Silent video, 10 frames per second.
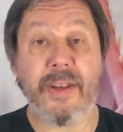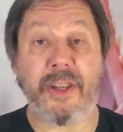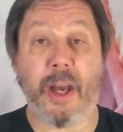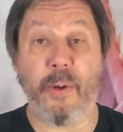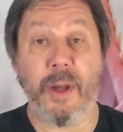
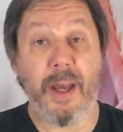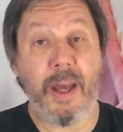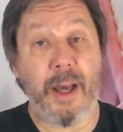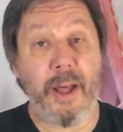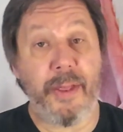So,
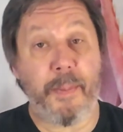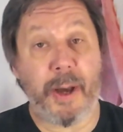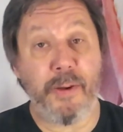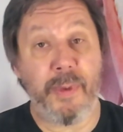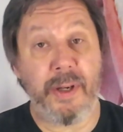at the
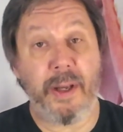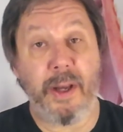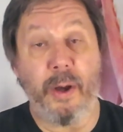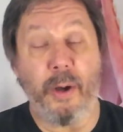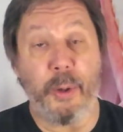moment,
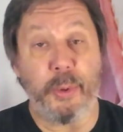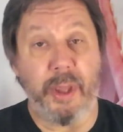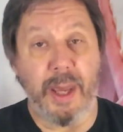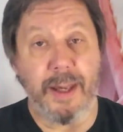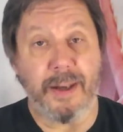
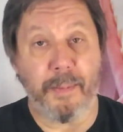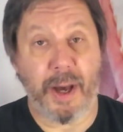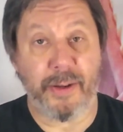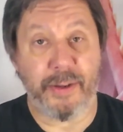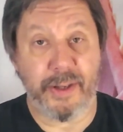all the
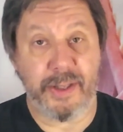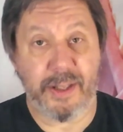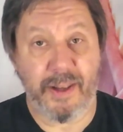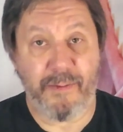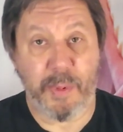
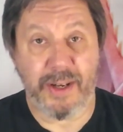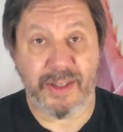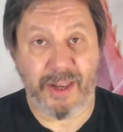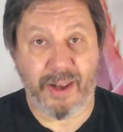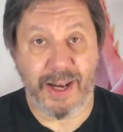commanders have been
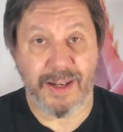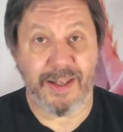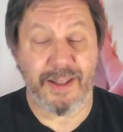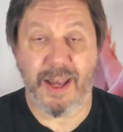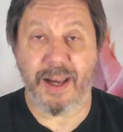
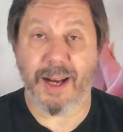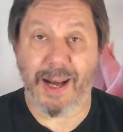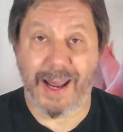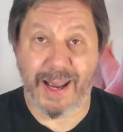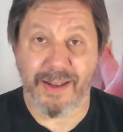assigned their
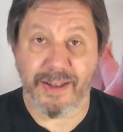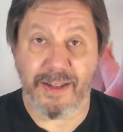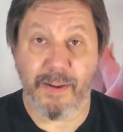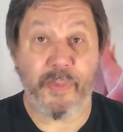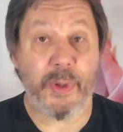
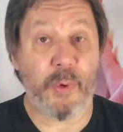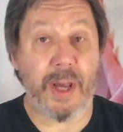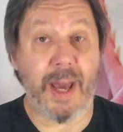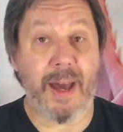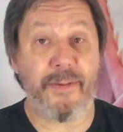clans.
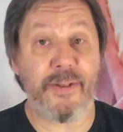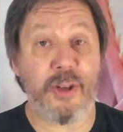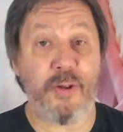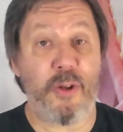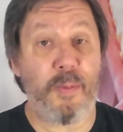We have
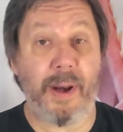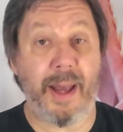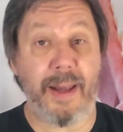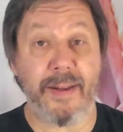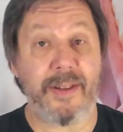2 new
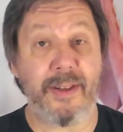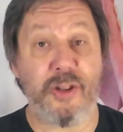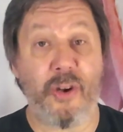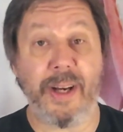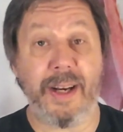players
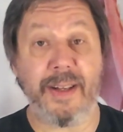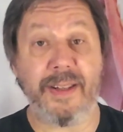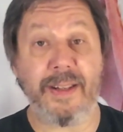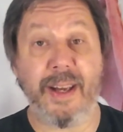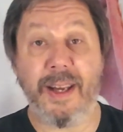joining
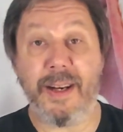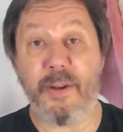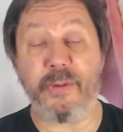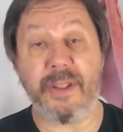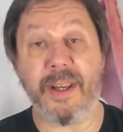us,
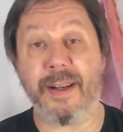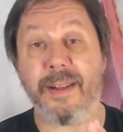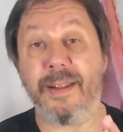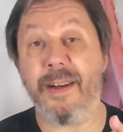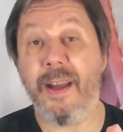Niels and
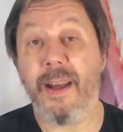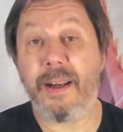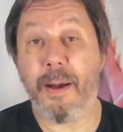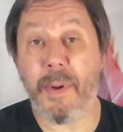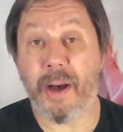Duncan,
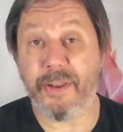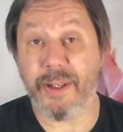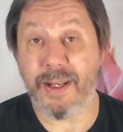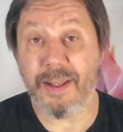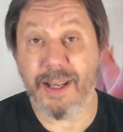
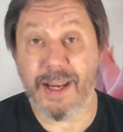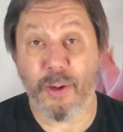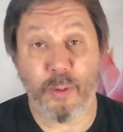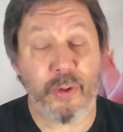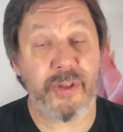commanding
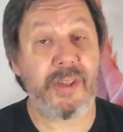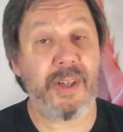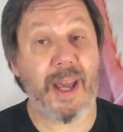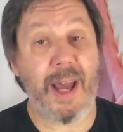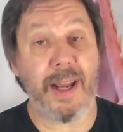the
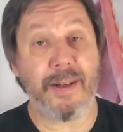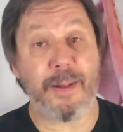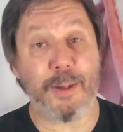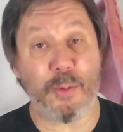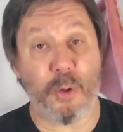Orcs and
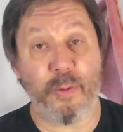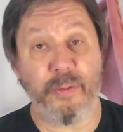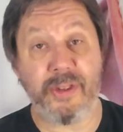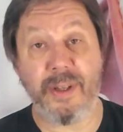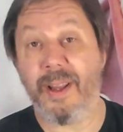the
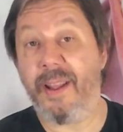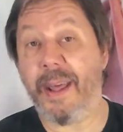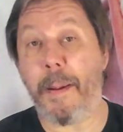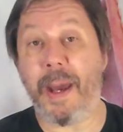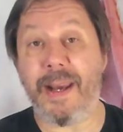Dwarves.
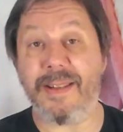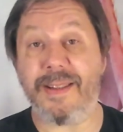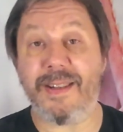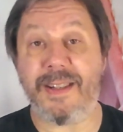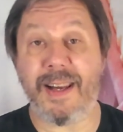That makes
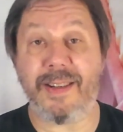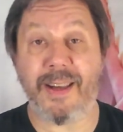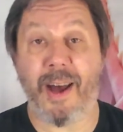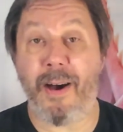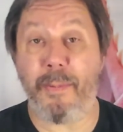
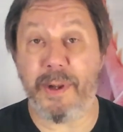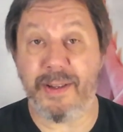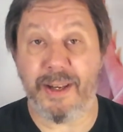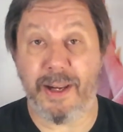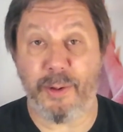6
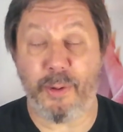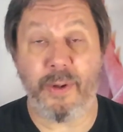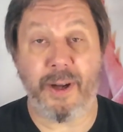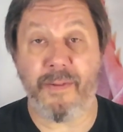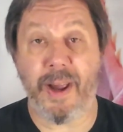armies in
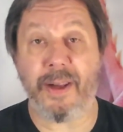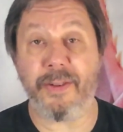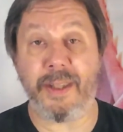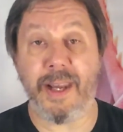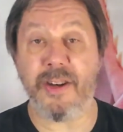all
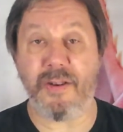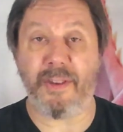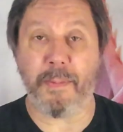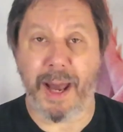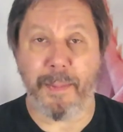around the edge
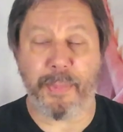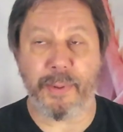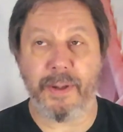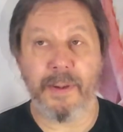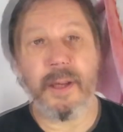of the map.
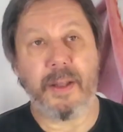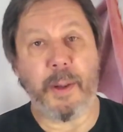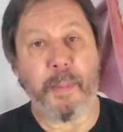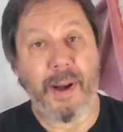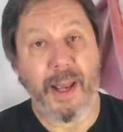
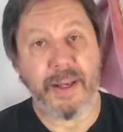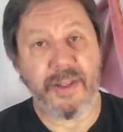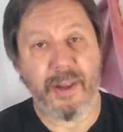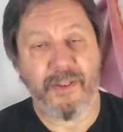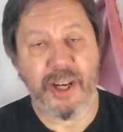The
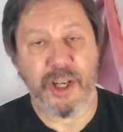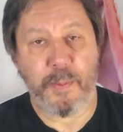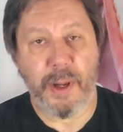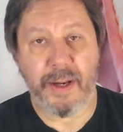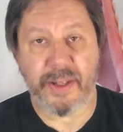players have
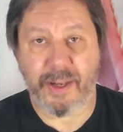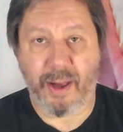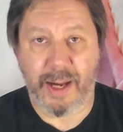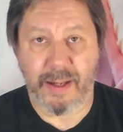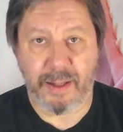each been
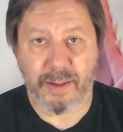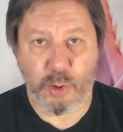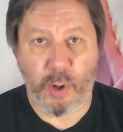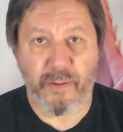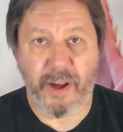assigned
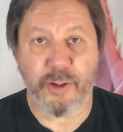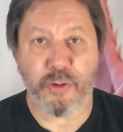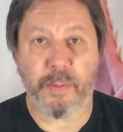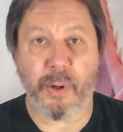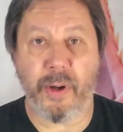
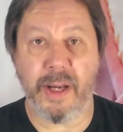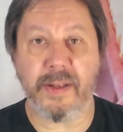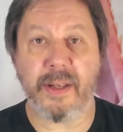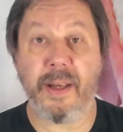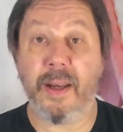1200
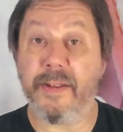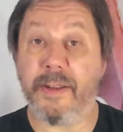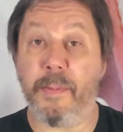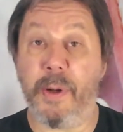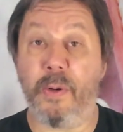points
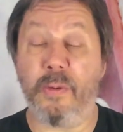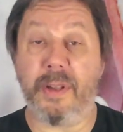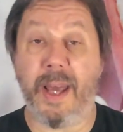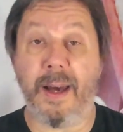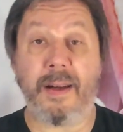to build
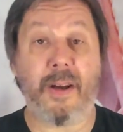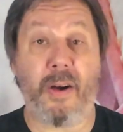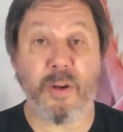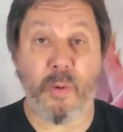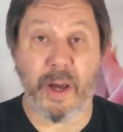their
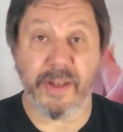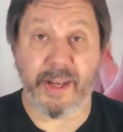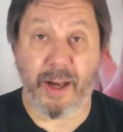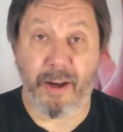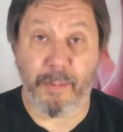
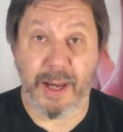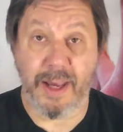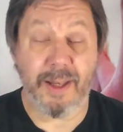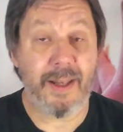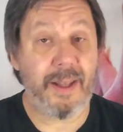conquest
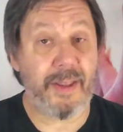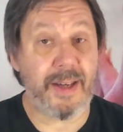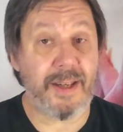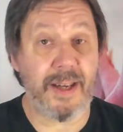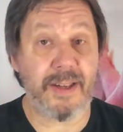army.
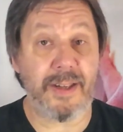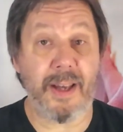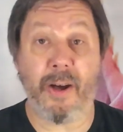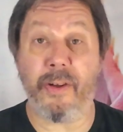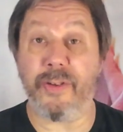This is
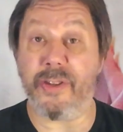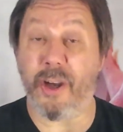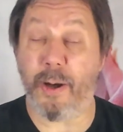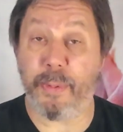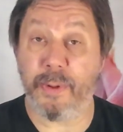on
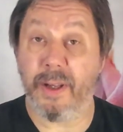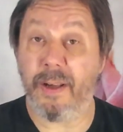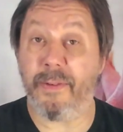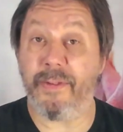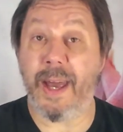top
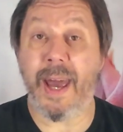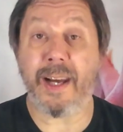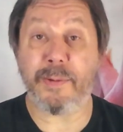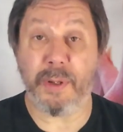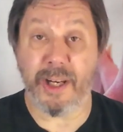of their
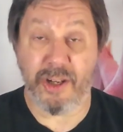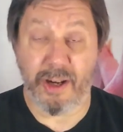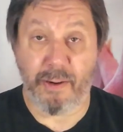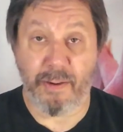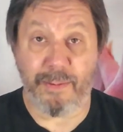
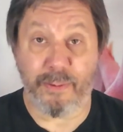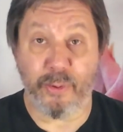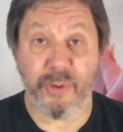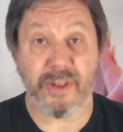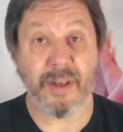expeditionary
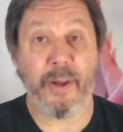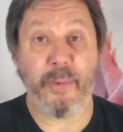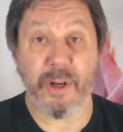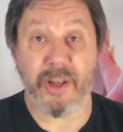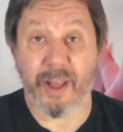force,
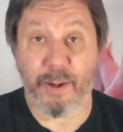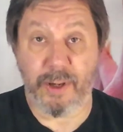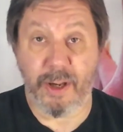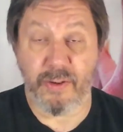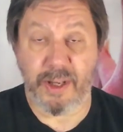which they
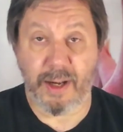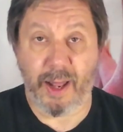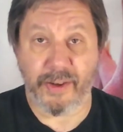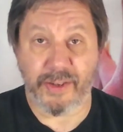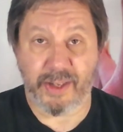were using
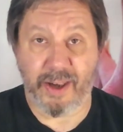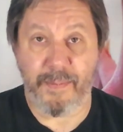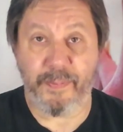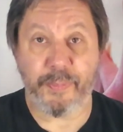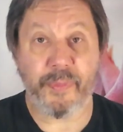last
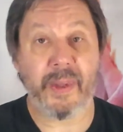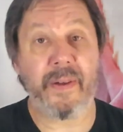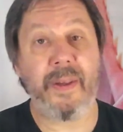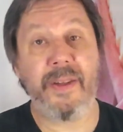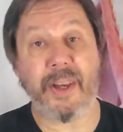time.
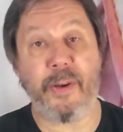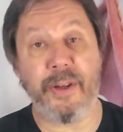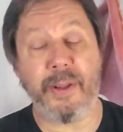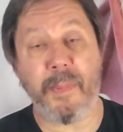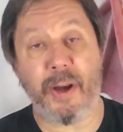
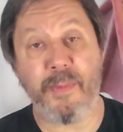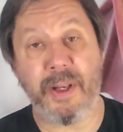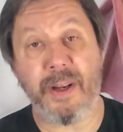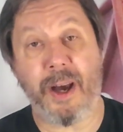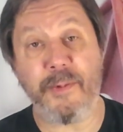So at the
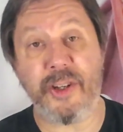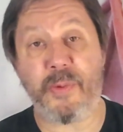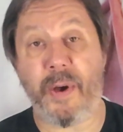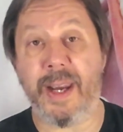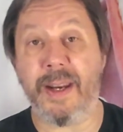moment, I'm
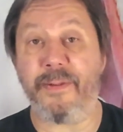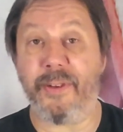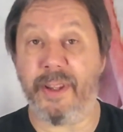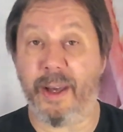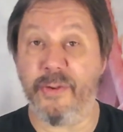just waiting
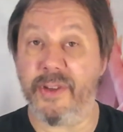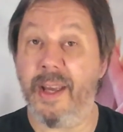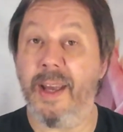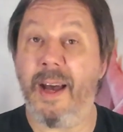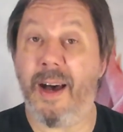for those
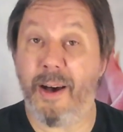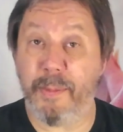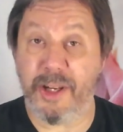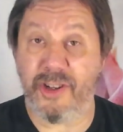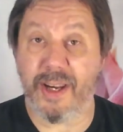
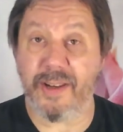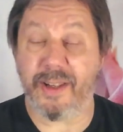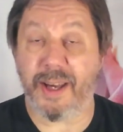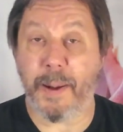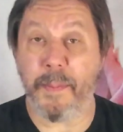army
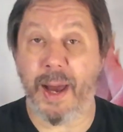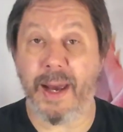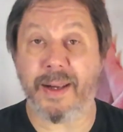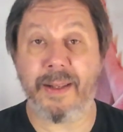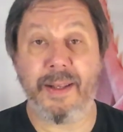sheets to come
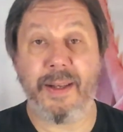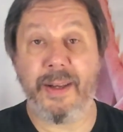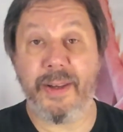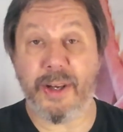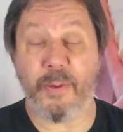back
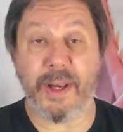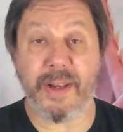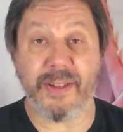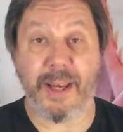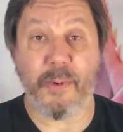so we
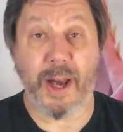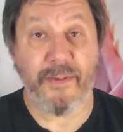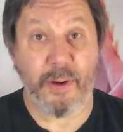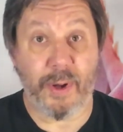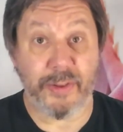can see what
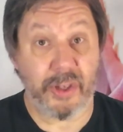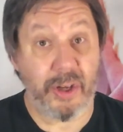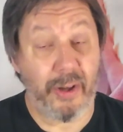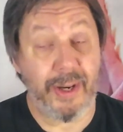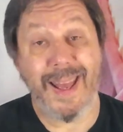everyone's
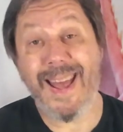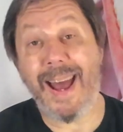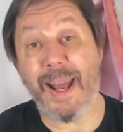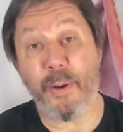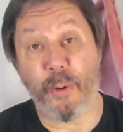got.
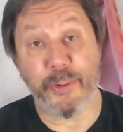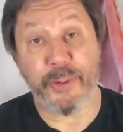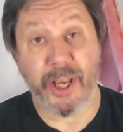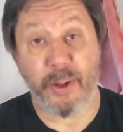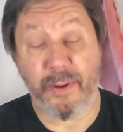And
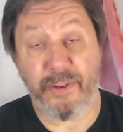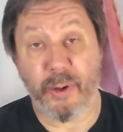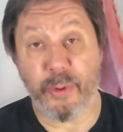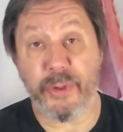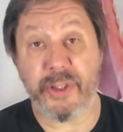also, of
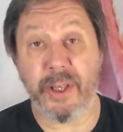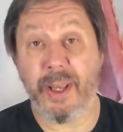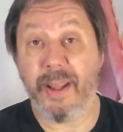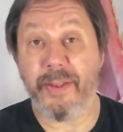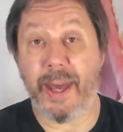course,
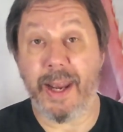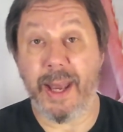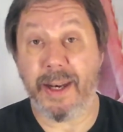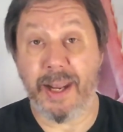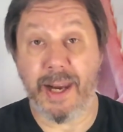
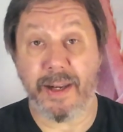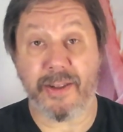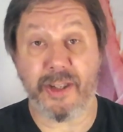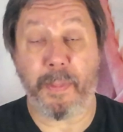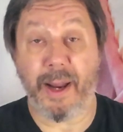they need
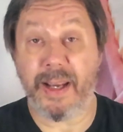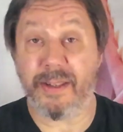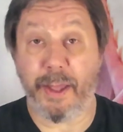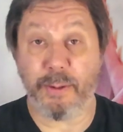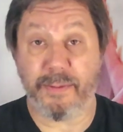
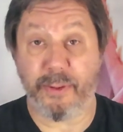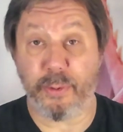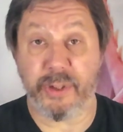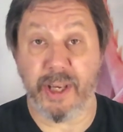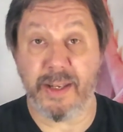place those
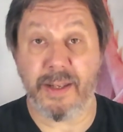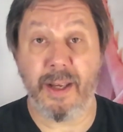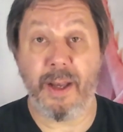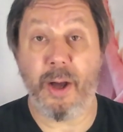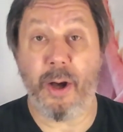forces
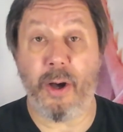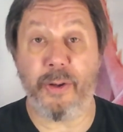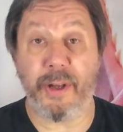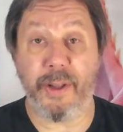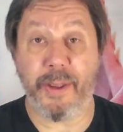
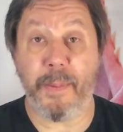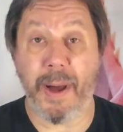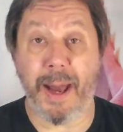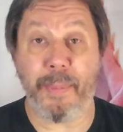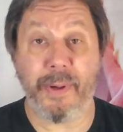on the
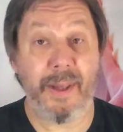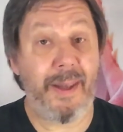map.